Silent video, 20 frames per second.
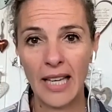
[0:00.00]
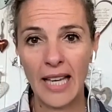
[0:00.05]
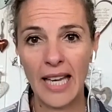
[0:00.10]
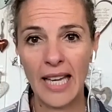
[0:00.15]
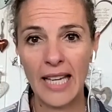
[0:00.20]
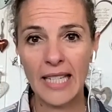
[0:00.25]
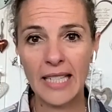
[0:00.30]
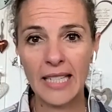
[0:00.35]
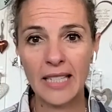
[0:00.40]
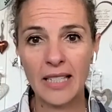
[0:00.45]

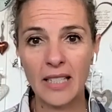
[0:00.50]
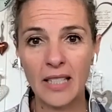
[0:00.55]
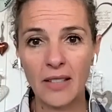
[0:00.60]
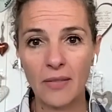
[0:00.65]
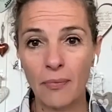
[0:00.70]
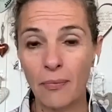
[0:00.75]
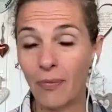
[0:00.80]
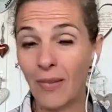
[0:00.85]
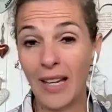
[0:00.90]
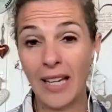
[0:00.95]
And
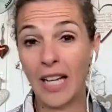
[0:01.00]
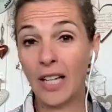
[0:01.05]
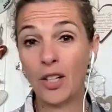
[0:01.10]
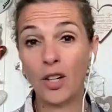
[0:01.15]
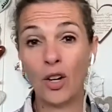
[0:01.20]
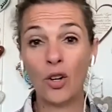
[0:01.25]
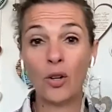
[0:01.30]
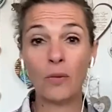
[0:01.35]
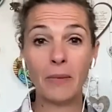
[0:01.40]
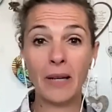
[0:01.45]
I
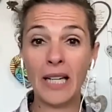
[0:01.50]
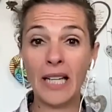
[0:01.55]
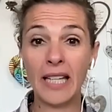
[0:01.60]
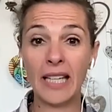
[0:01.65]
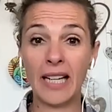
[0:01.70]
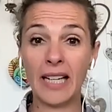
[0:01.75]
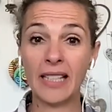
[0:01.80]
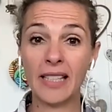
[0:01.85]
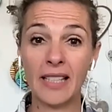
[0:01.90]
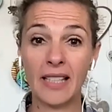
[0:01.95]
know
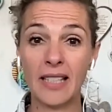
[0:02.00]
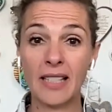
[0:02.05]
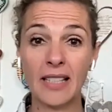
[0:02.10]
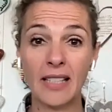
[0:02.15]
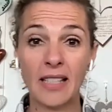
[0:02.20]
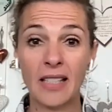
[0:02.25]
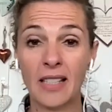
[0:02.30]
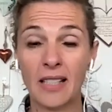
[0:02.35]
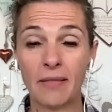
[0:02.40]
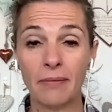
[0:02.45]
many
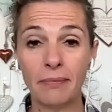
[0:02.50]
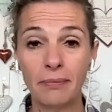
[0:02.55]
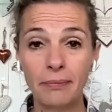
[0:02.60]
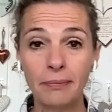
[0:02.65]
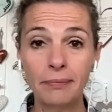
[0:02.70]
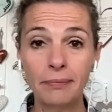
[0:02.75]
youngsters